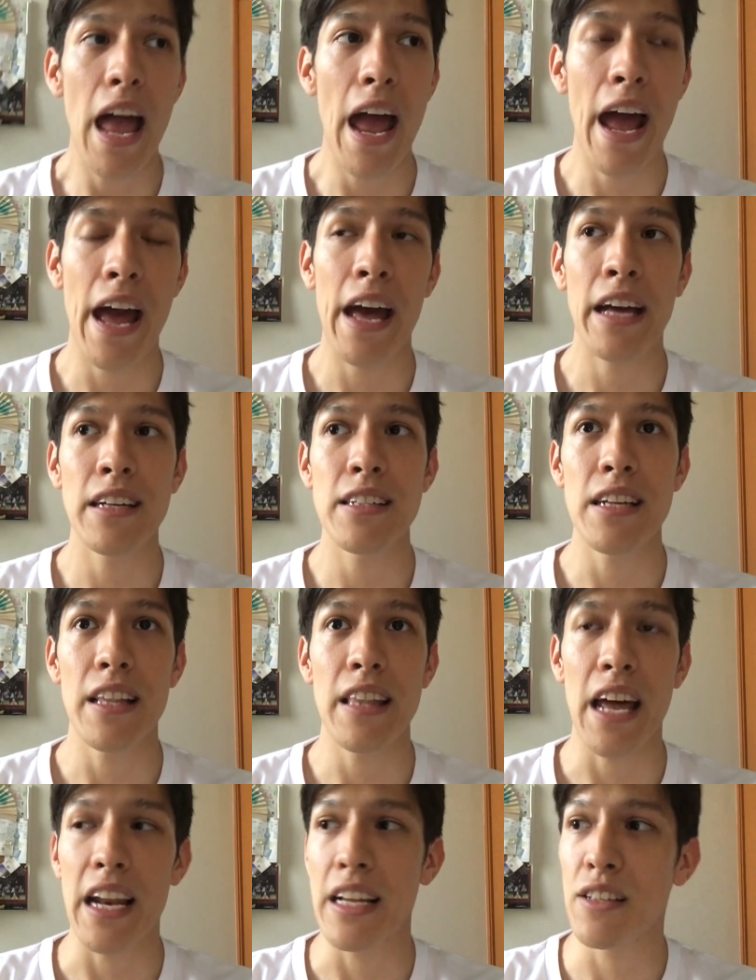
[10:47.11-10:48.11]
and
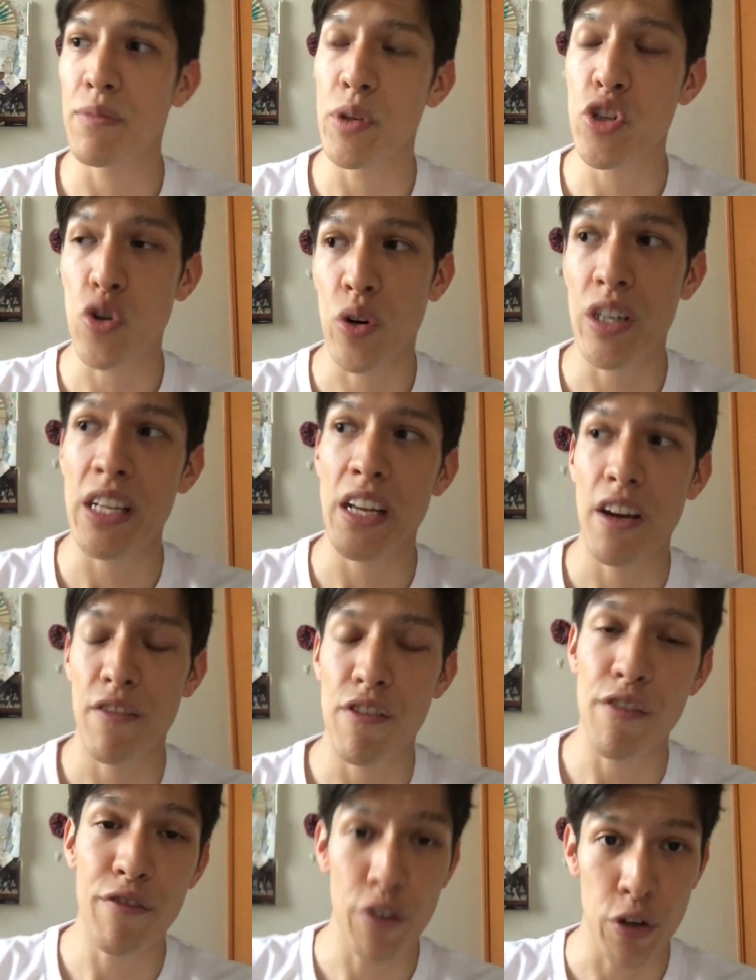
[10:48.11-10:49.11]
that is majority of
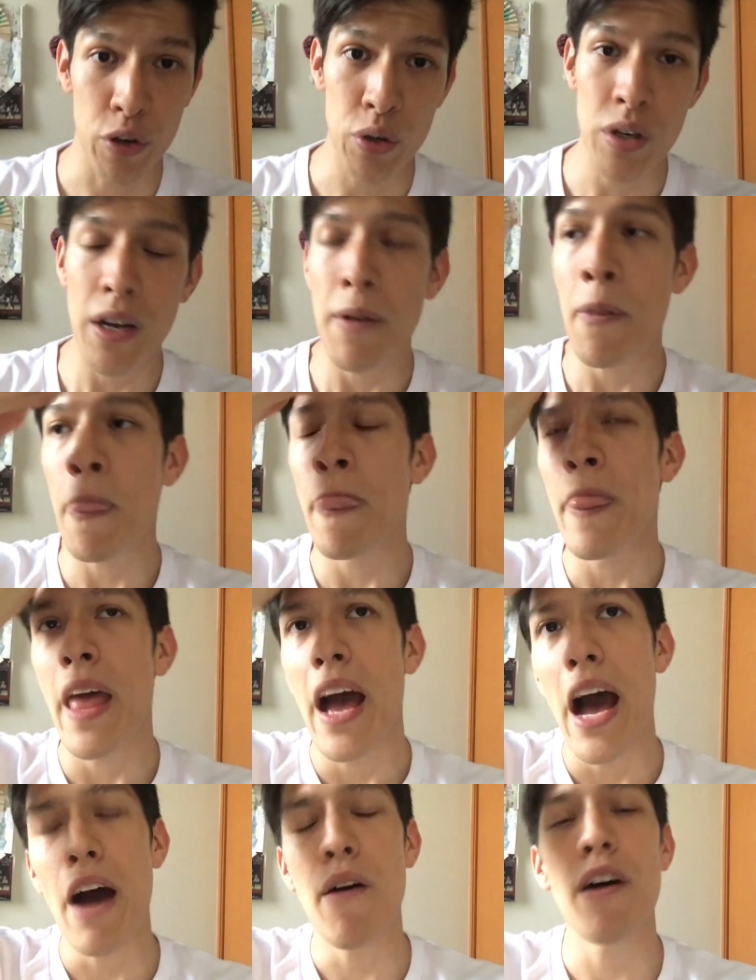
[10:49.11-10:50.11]
the food.
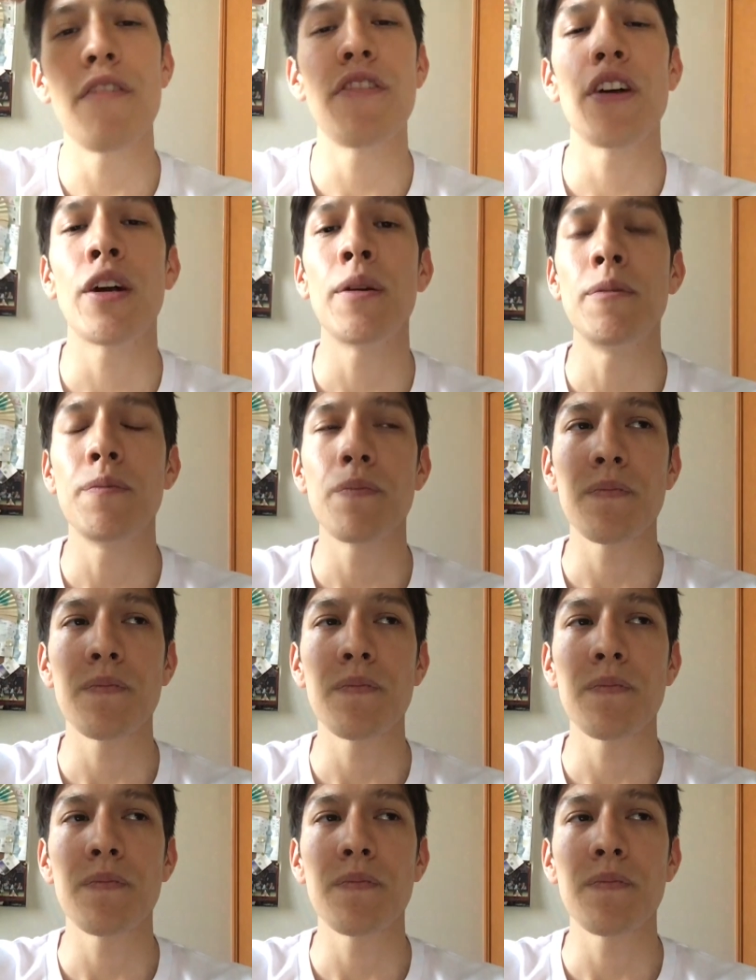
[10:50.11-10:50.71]
However,